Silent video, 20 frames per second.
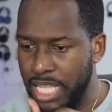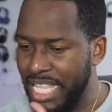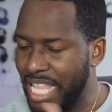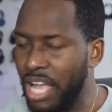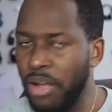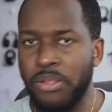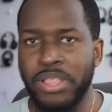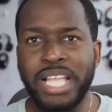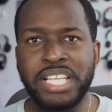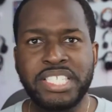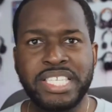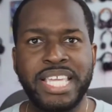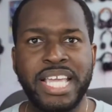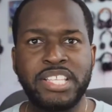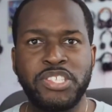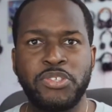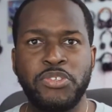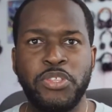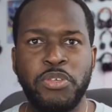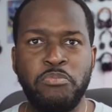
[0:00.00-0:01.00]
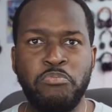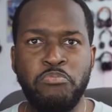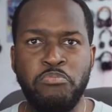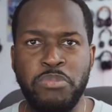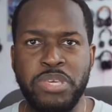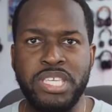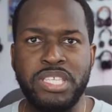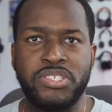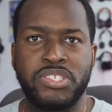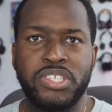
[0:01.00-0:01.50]
Now, let's get to the
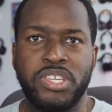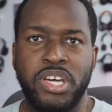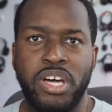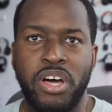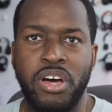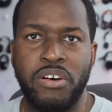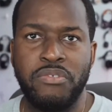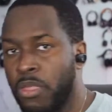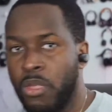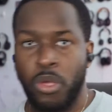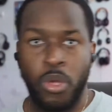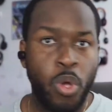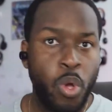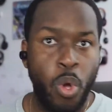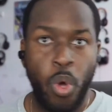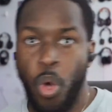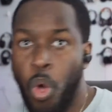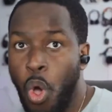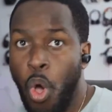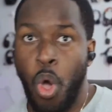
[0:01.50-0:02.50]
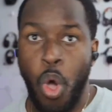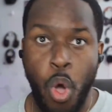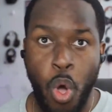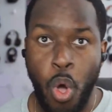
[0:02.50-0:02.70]
meat of the story,